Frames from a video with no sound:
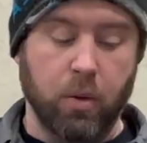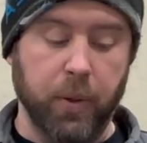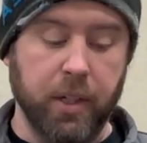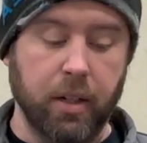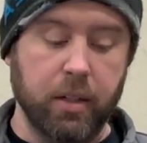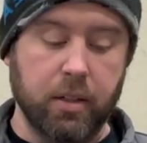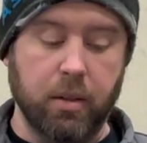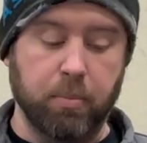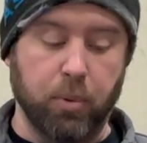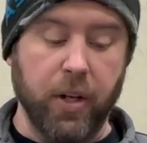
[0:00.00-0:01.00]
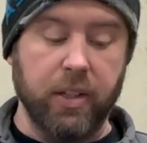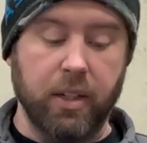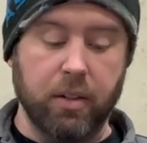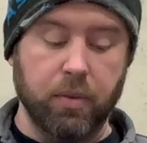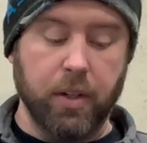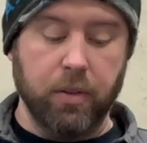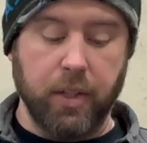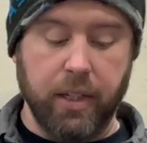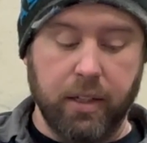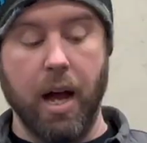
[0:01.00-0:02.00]
We did end up breaking a rear
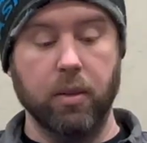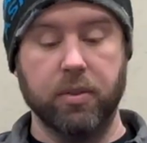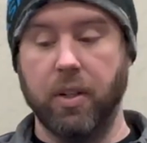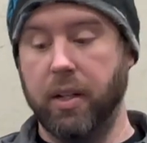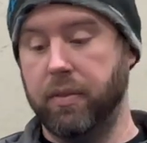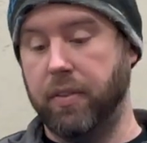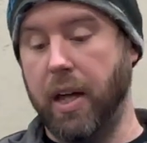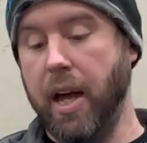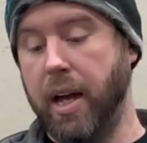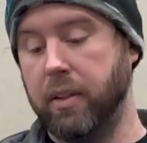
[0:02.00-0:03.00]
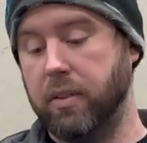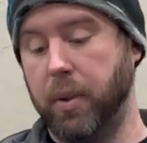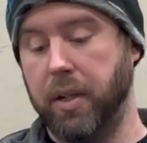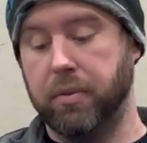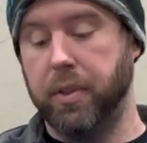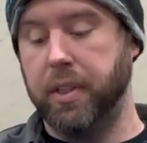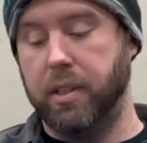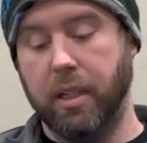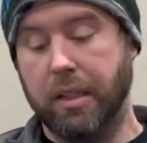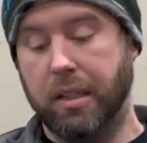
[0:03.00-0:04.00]
link. Outside of that, we haven't really
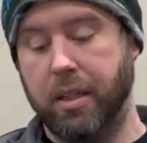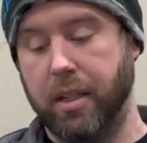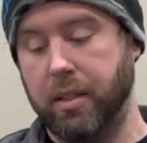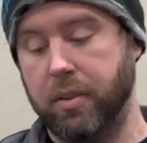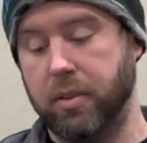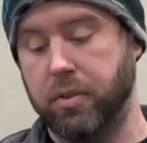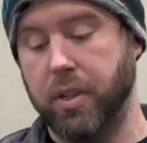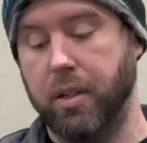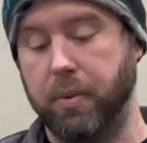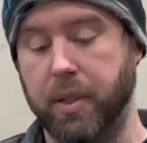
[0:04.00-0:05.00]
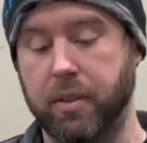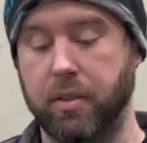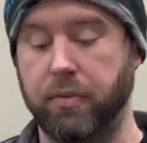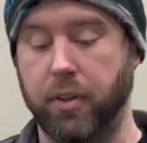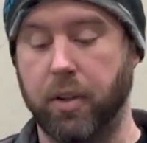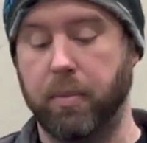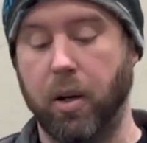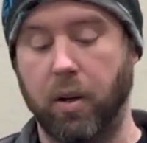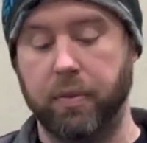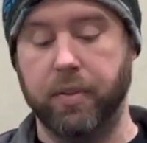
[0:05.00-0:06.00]
done anything to the truck. We did confirm
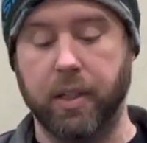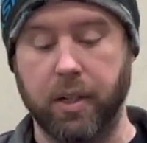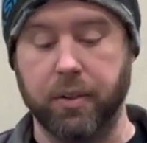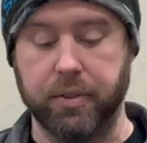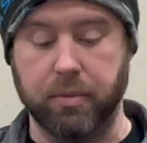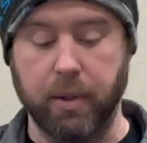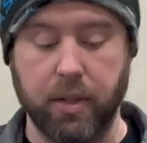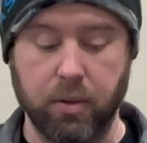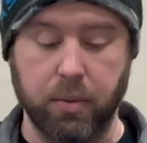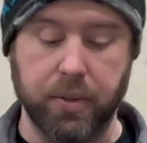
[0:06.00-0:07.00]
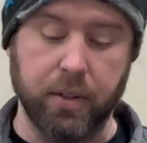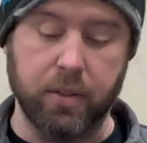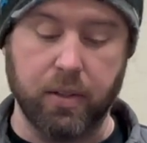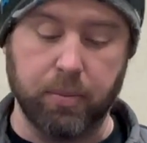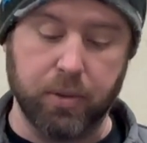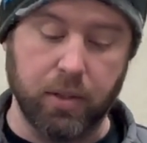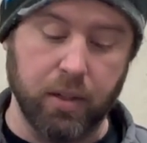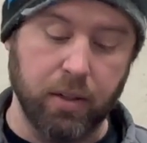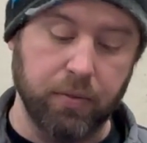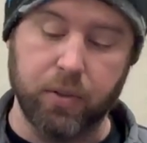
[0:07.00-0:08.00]
all of the gears are metal with the exception
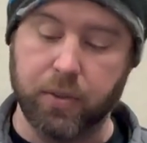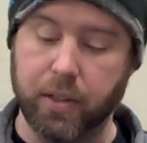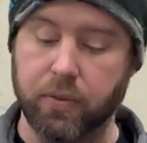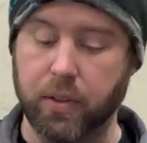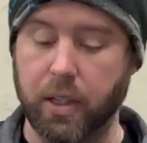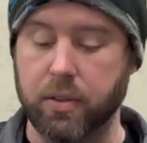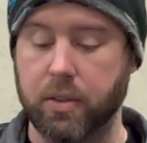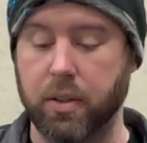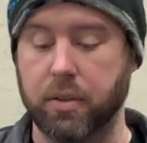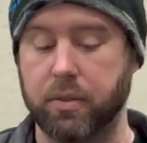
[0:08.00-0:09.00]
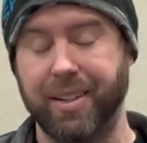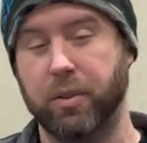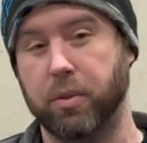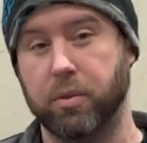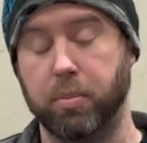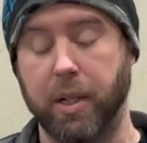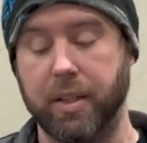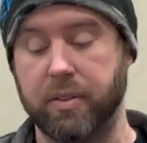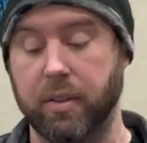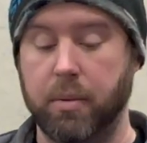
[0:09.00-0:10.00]
of the transfer case gears. I think those are
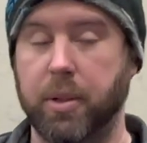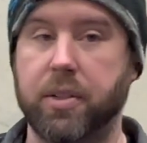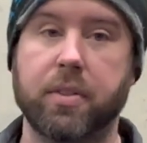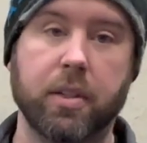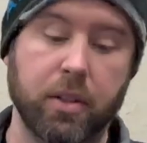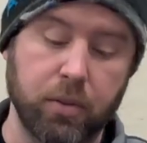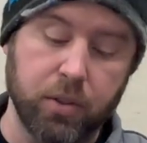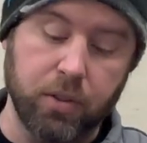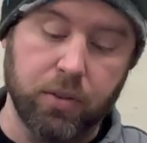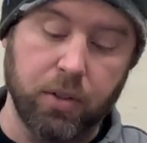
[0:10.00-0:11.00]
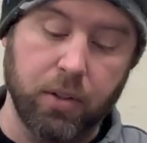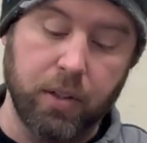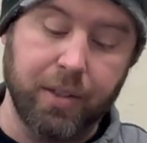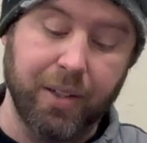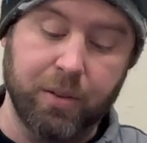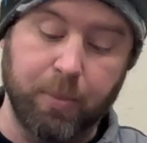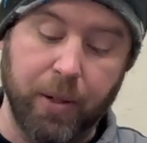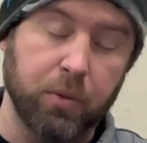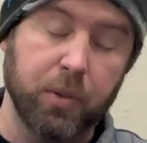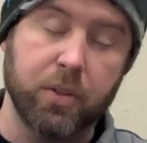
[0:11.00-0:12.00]
plastic, but it's not a huge concern. It takes
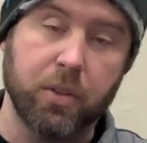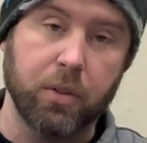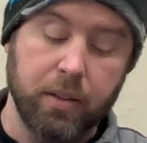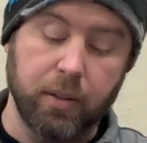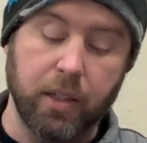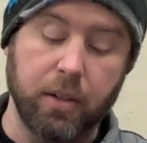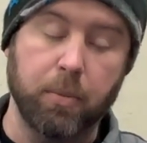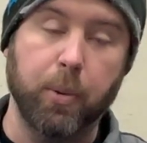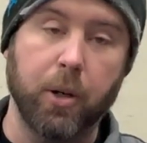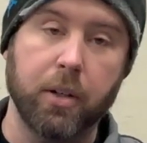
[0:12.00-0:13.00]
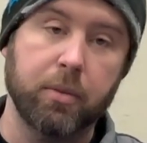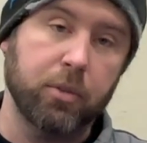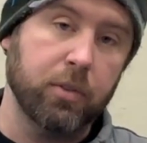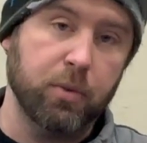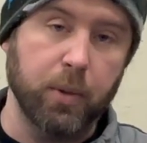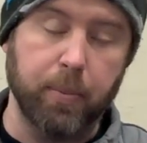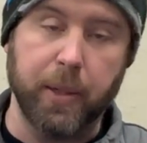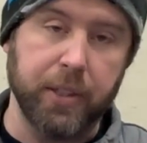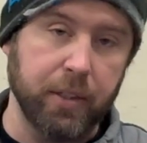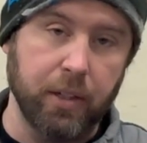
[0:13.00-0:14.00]
about 3 screws to get it apart, swap
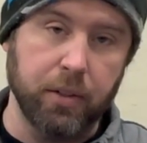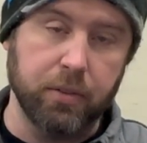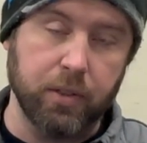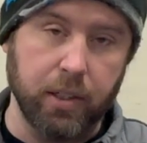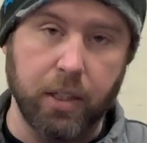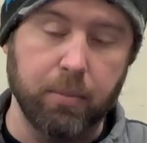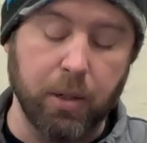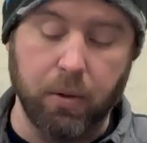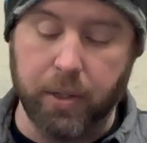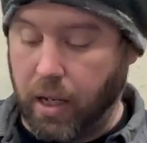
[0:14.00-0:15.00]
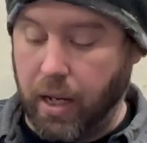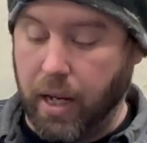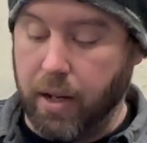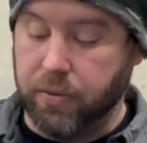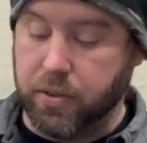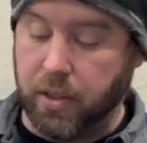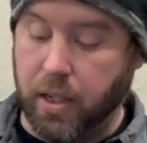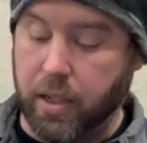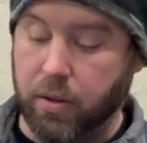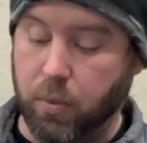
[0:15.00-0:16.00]
out the gears, and keep going. I have
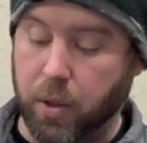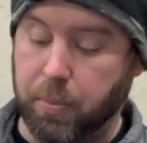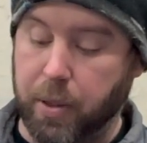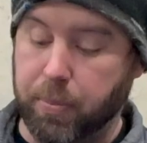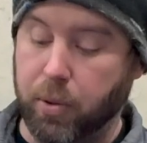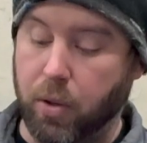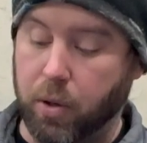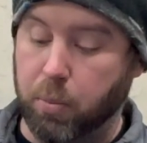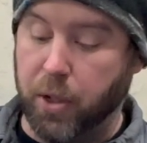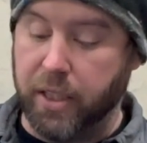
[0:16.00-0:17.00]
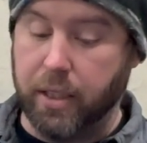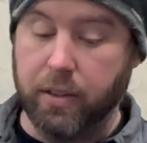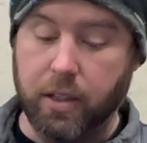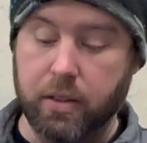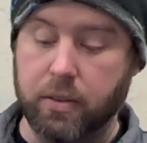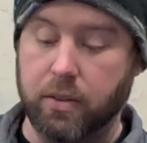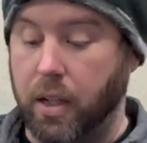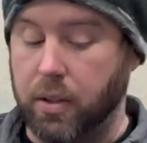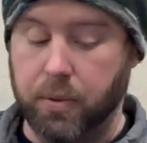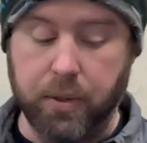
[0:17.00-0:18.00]
seen where people are breaking these.
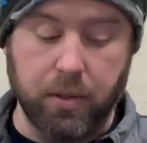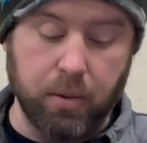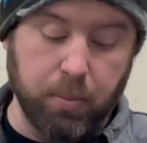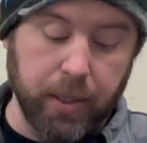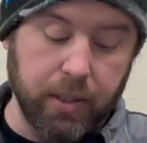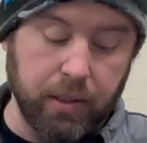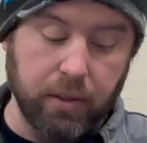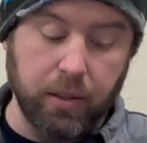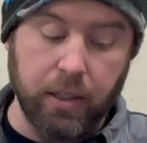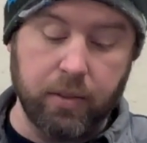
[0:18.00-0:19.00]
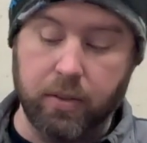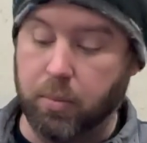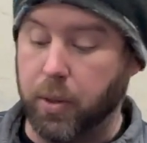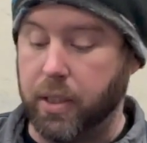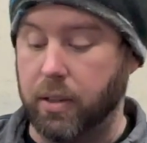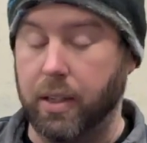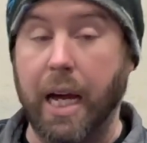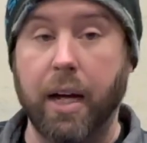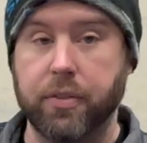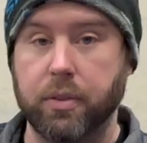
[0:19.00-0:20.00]
Not only are they breaking the links, they're breaking the
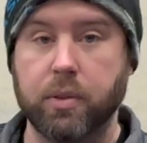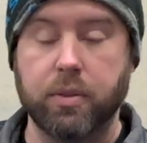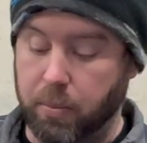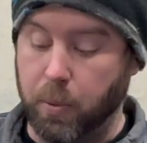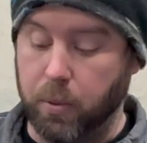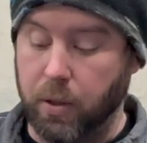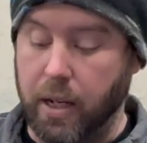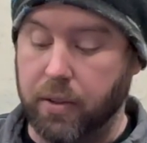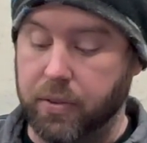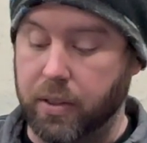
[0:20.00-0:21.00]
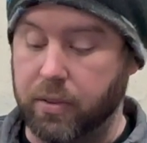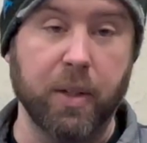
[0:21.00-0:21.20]
axles, the portal housings.